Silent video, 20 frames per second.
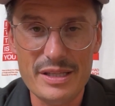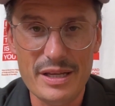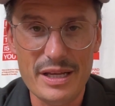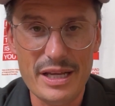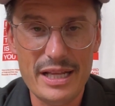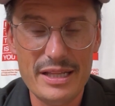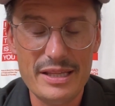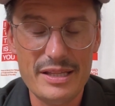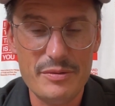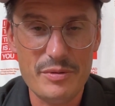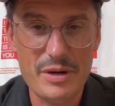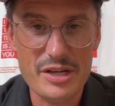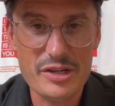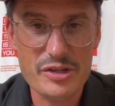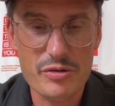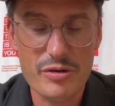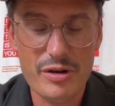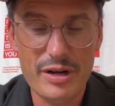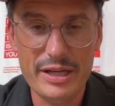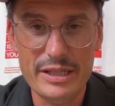at the
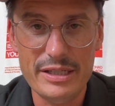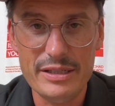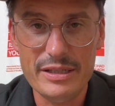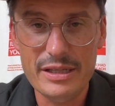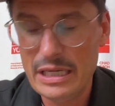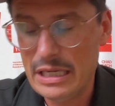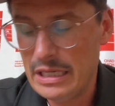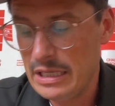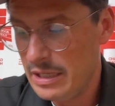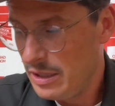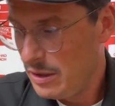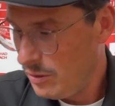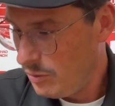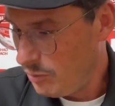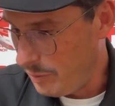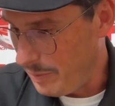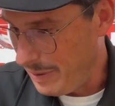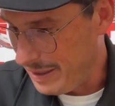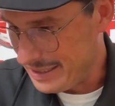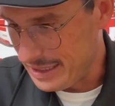restaurant, and
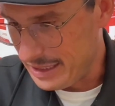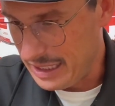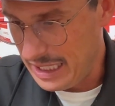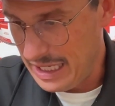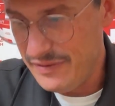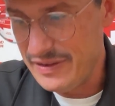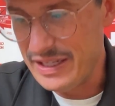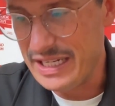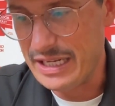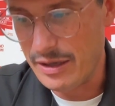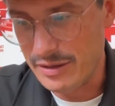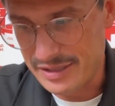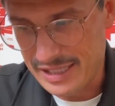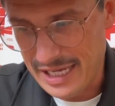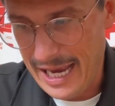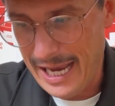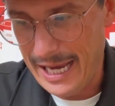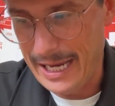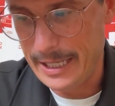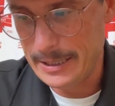we're about to leave. And he goes,
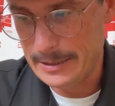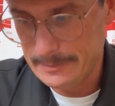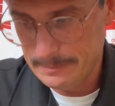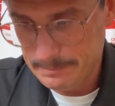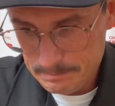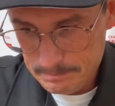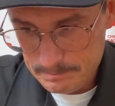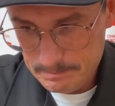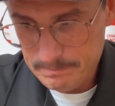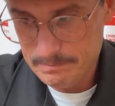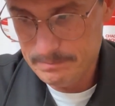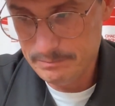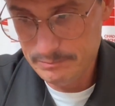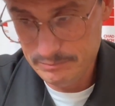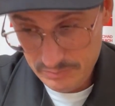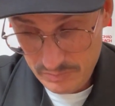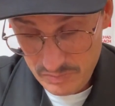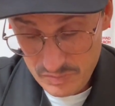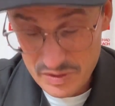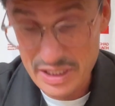"Hey,"
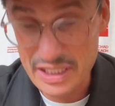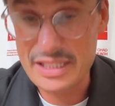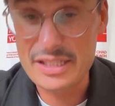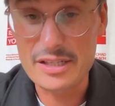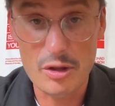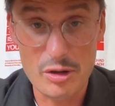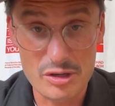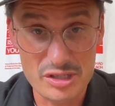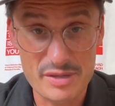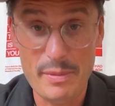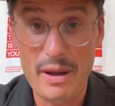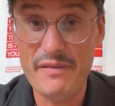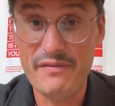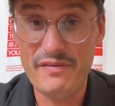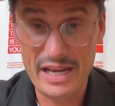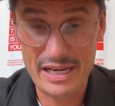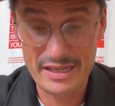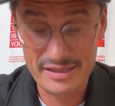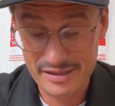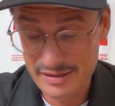he gets close to my
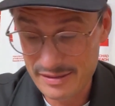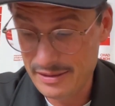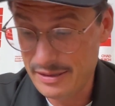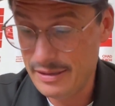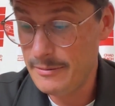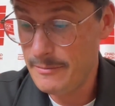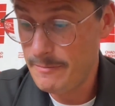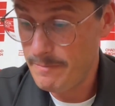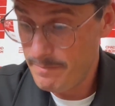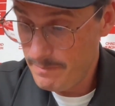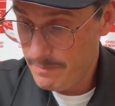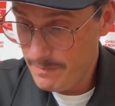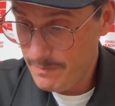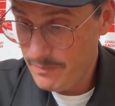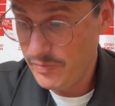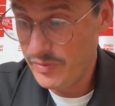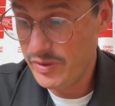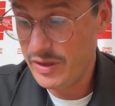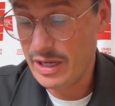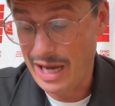face.
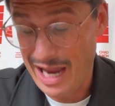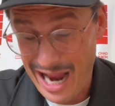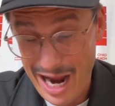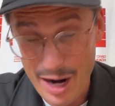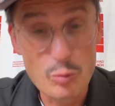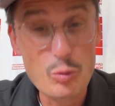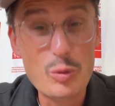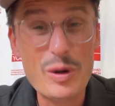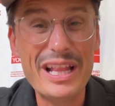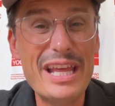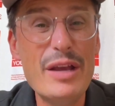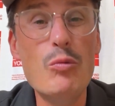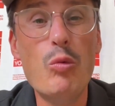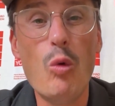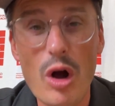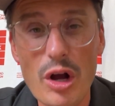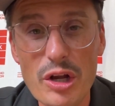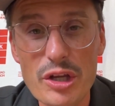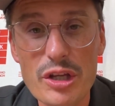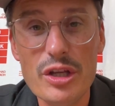"I really
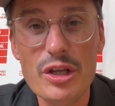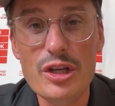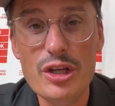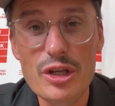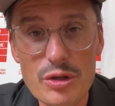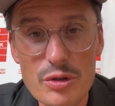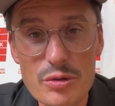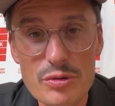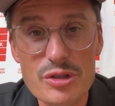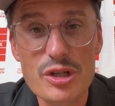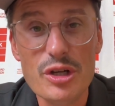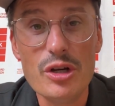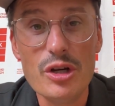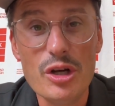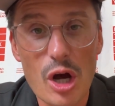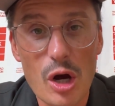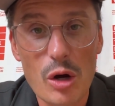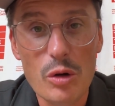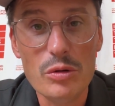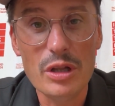want you to
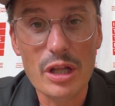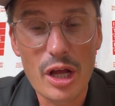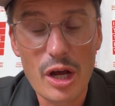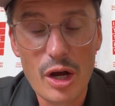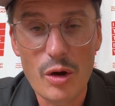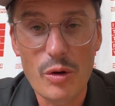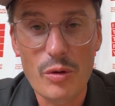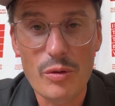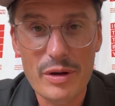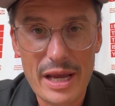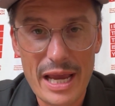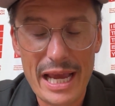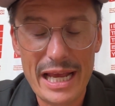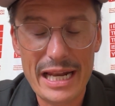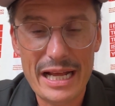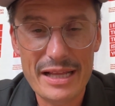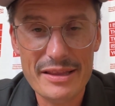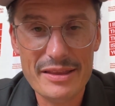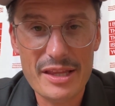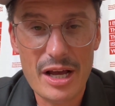go low."
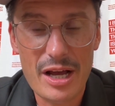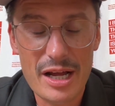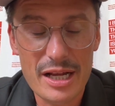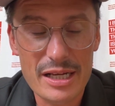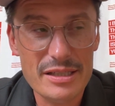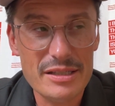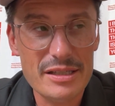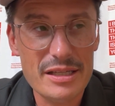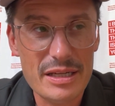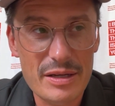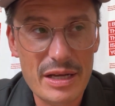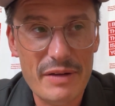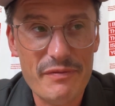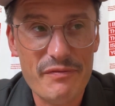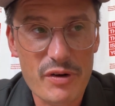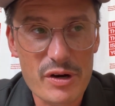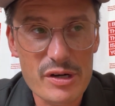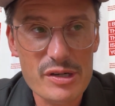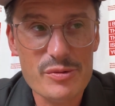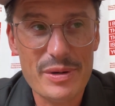And I thought, at
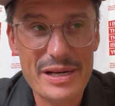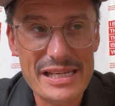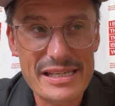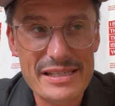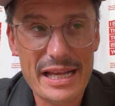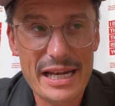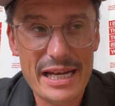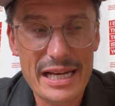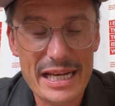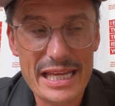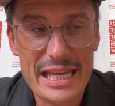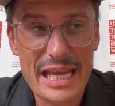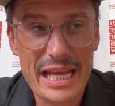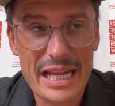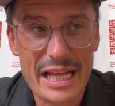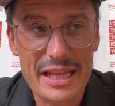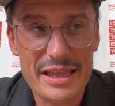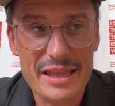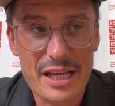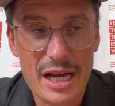first when he said it
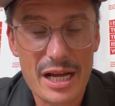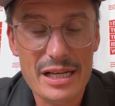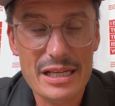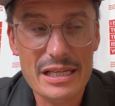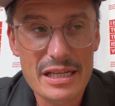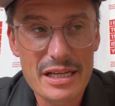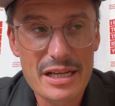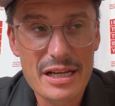again, I thought,